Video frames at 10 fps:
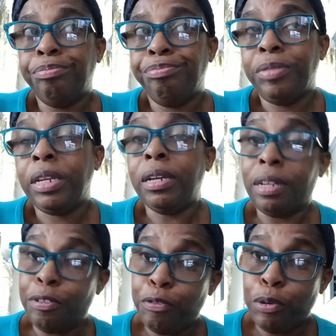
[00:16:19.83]
the
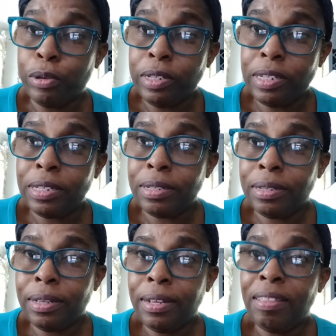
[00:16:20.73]
cadet force,
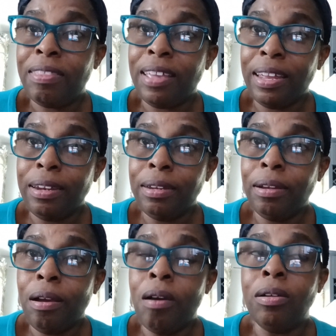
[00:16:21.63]
then
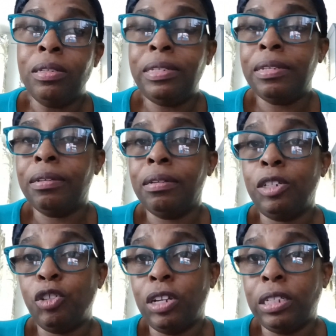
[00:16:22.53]
onto the
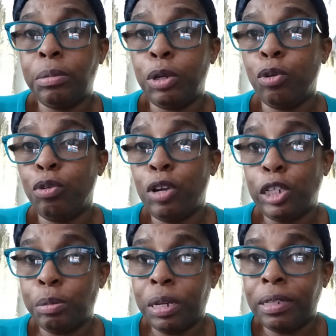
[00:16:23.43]
Trinidad and Tobago
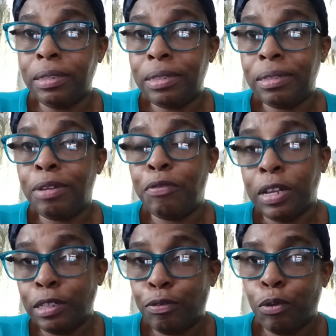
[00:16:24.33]
Regiment,
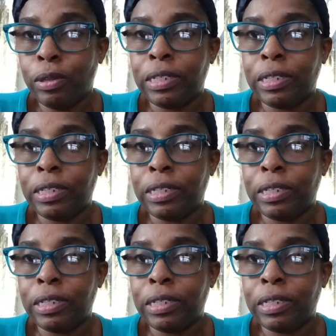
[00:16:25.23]
Defense Force,